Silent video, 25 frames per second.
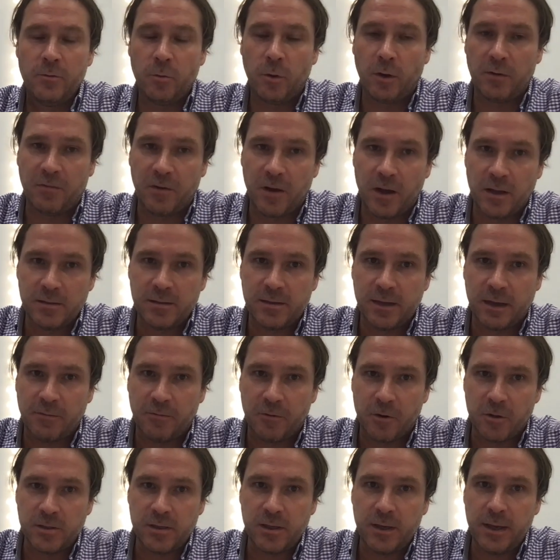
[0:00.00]
to advance
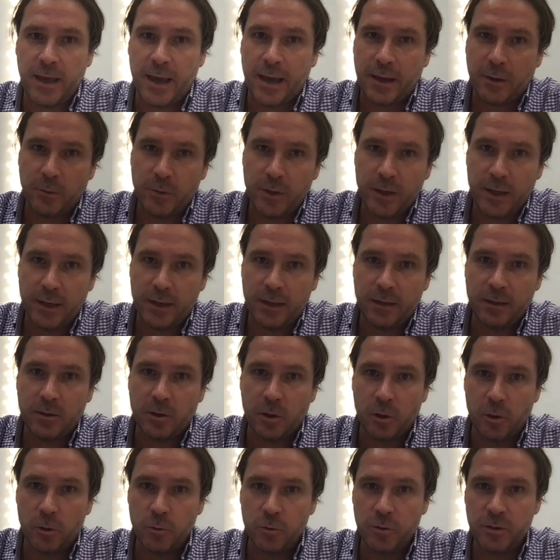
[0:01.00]
diversity, equity, and
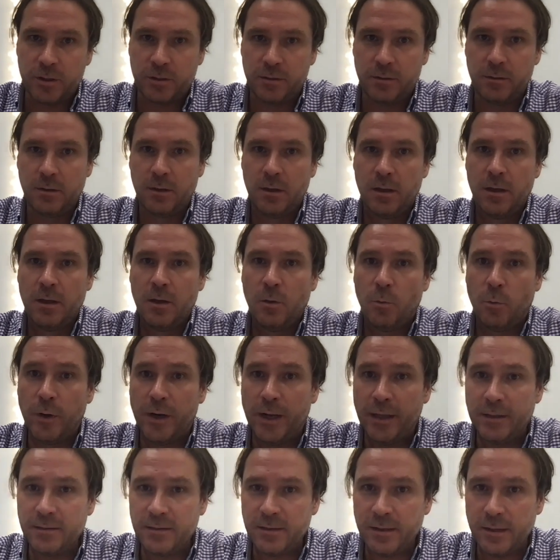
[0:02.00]
inclusion
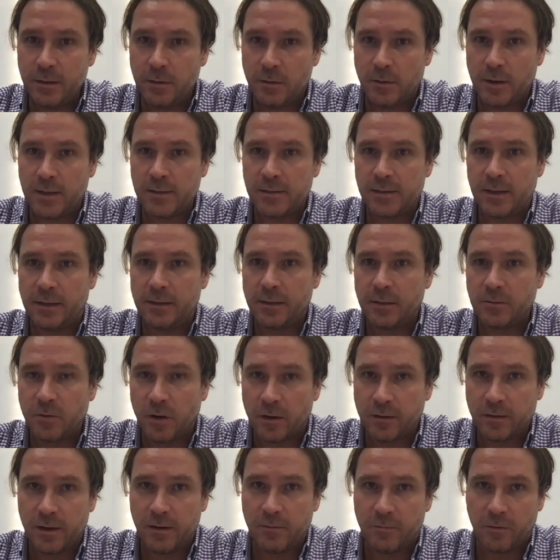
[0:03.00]
within CRS and the
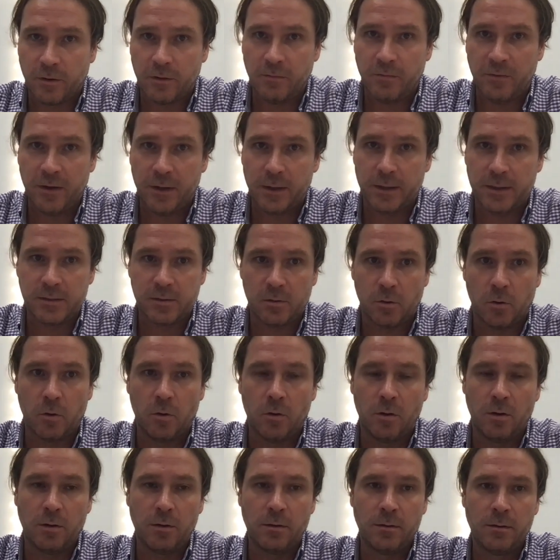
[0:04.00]
drug delivery field as a
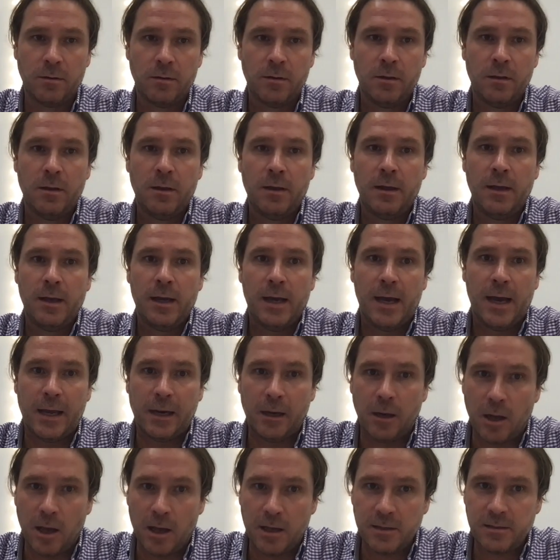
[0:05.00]
whole,
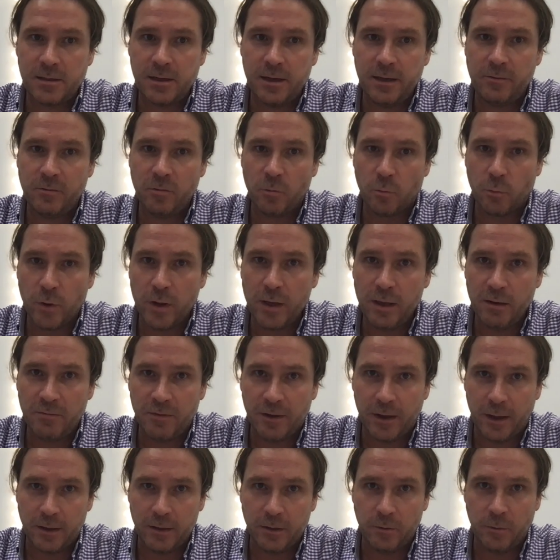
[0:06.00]
and lastly, to
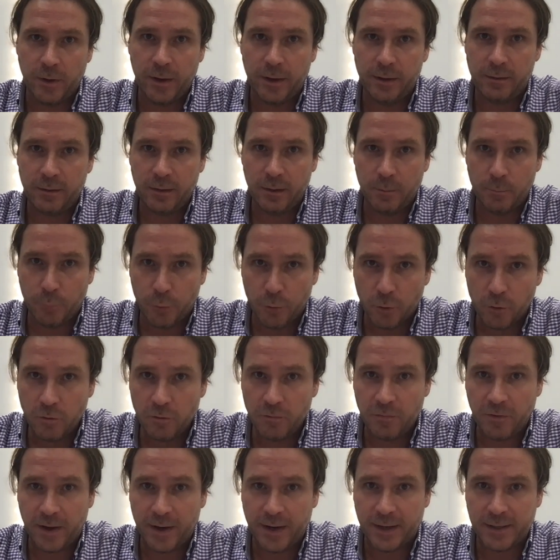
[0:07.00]
reevaluate,
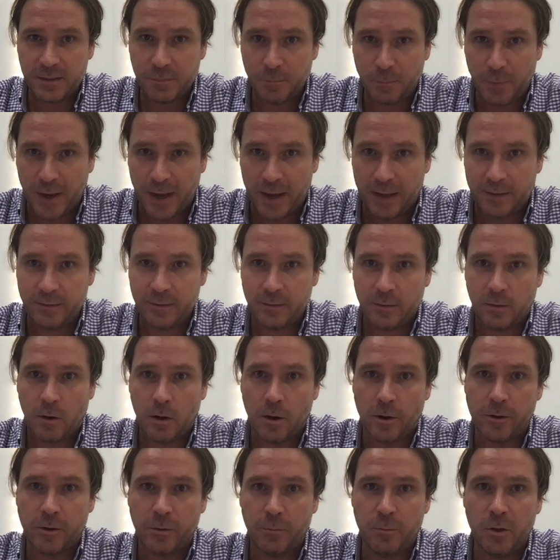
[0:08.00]
improve, and expand
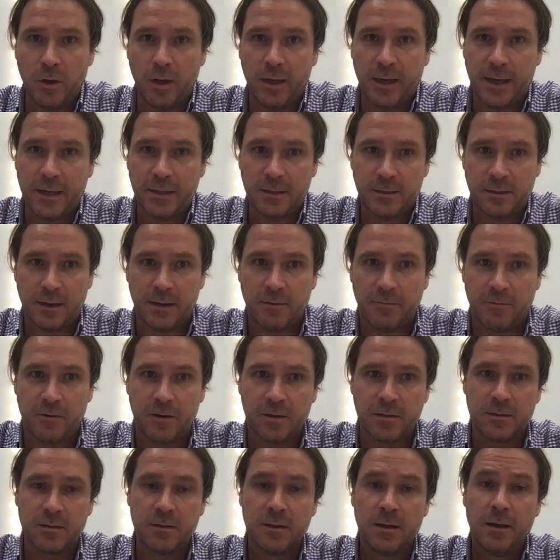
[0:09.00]
our communication
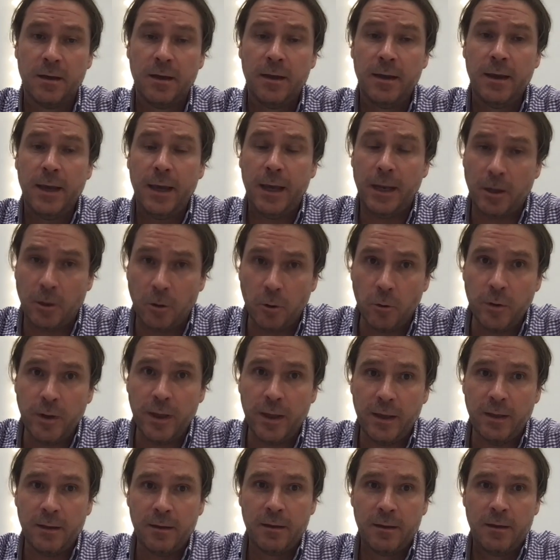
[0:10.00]
efforts,
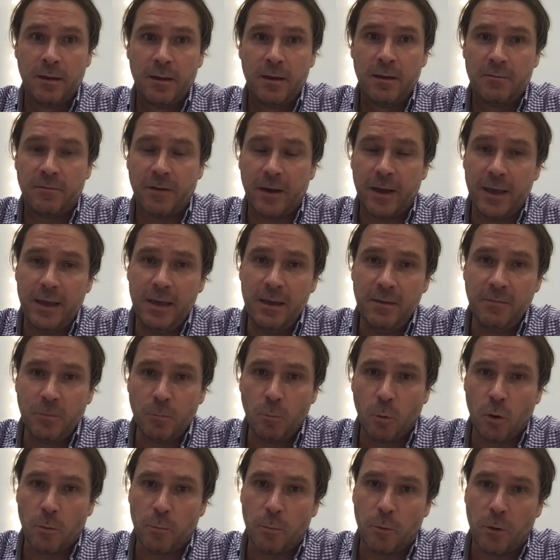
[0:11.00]
including by
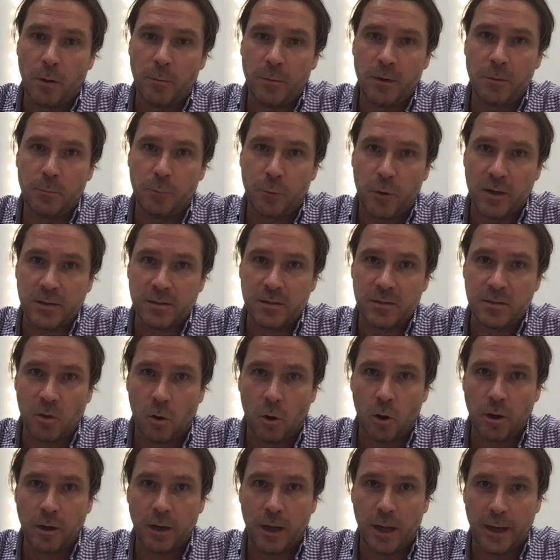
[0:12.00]
even more prominent presence
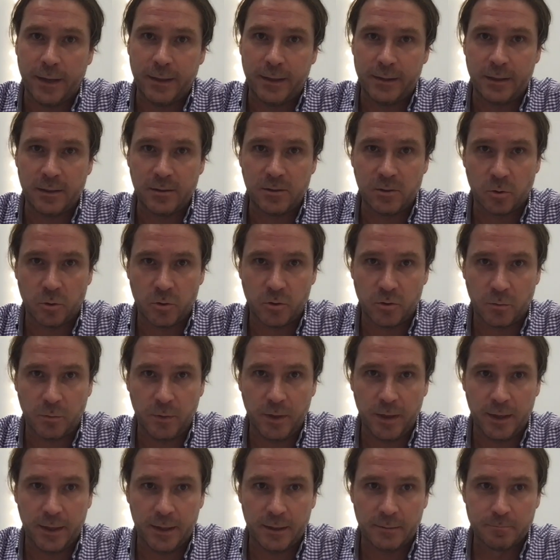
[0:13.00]
online and in social
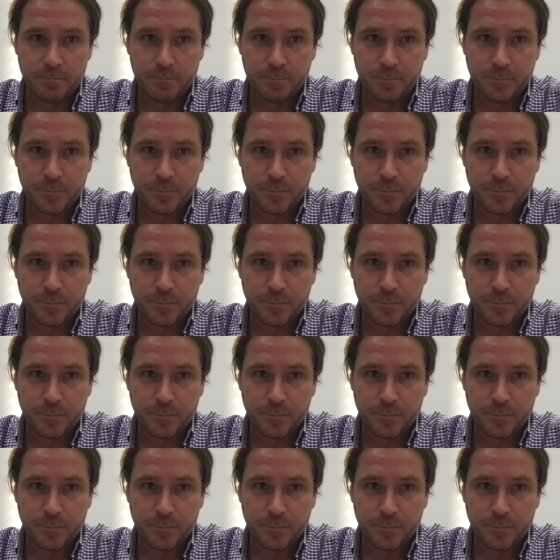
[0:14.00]
media.